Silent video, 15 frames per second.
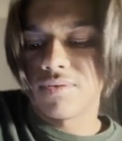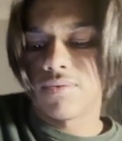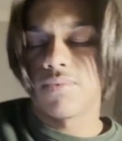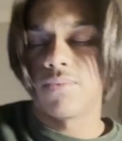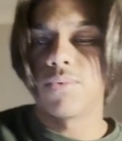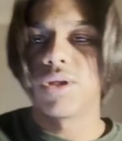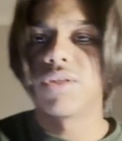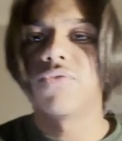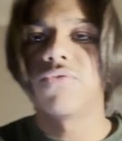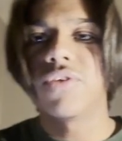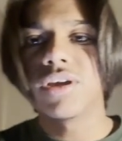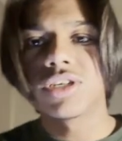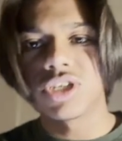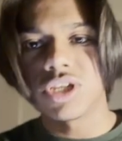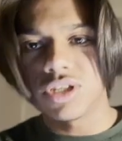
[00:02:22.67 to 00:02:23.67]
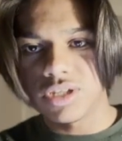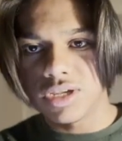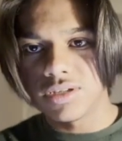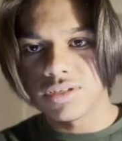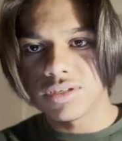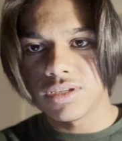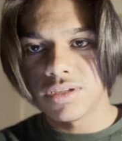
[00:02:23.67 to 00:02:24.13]
What a function
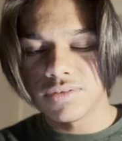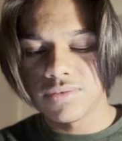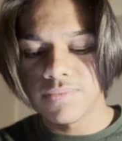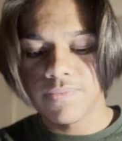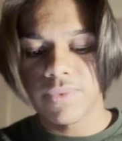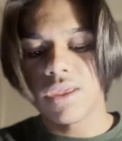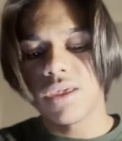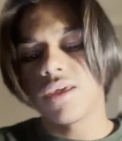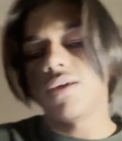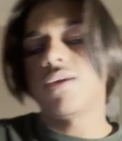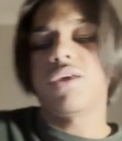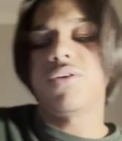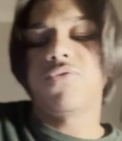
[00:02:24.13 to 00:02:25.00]
does is, a